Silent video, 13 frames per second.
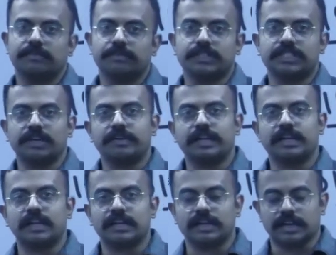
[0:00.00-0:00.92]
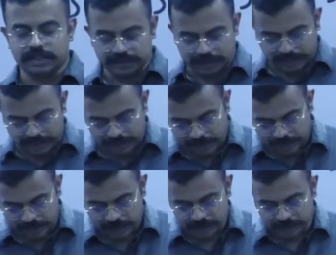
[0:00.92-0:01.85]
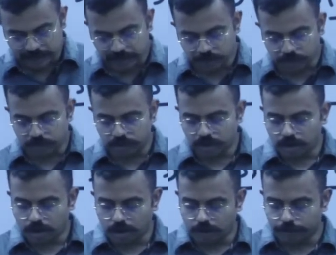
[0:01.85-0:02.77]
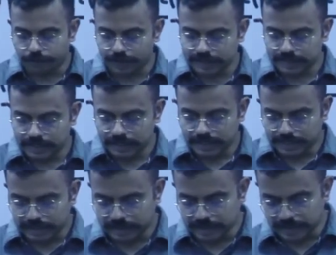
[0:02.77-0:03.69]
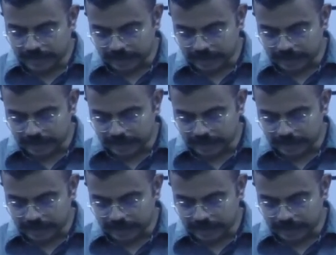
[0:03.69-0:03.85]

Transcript: whichever is earlier, they hold office till